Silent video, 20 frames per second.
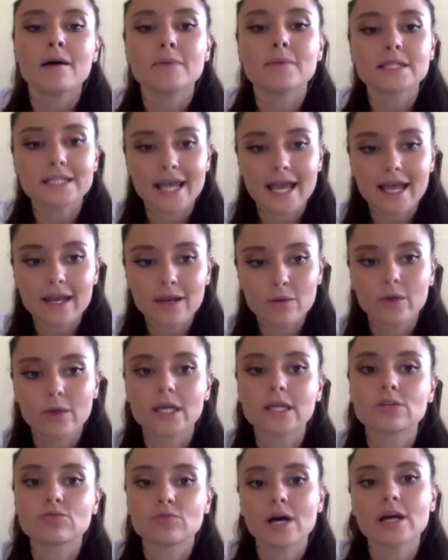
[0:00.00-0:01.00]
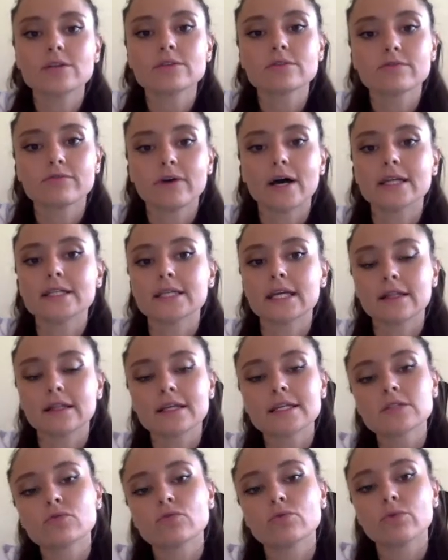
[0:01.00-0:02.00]
But anyway, try to find at
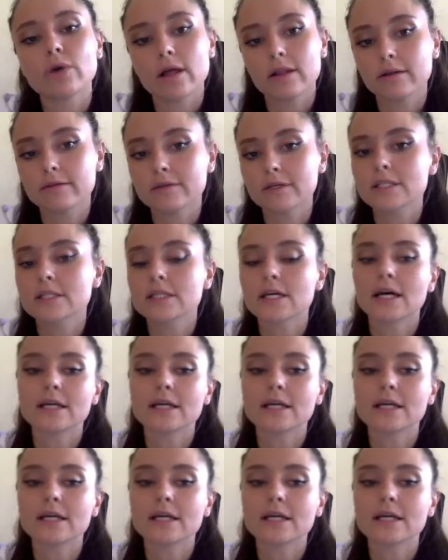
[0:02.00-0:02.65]
least relevant,